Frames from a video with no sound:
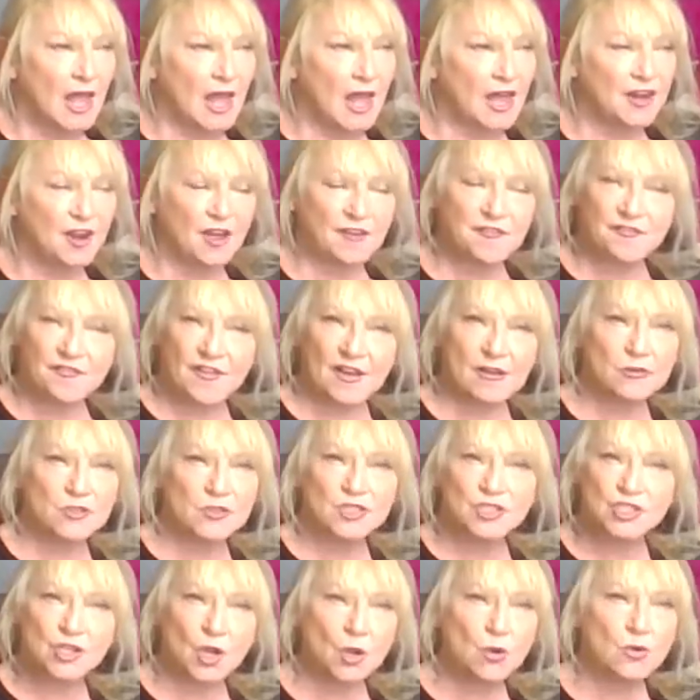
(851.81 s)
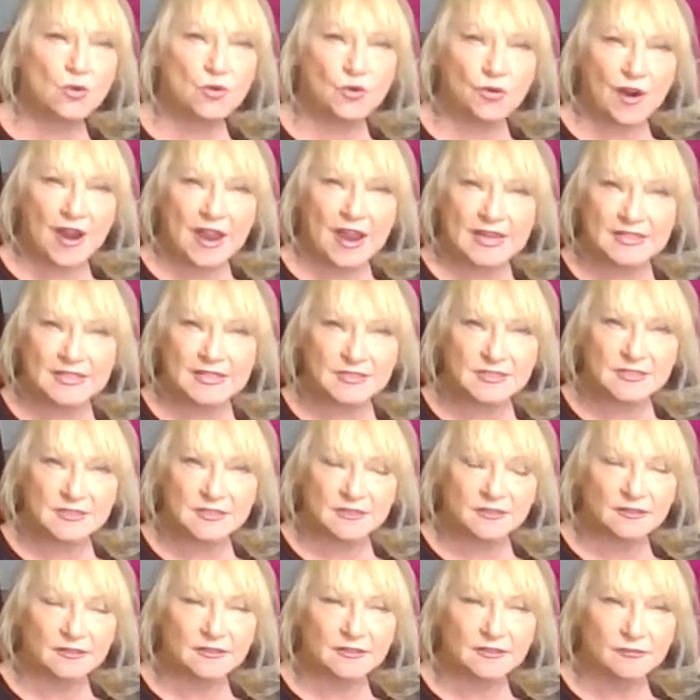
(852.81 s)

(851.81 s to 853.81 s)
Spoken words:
and I felt so great.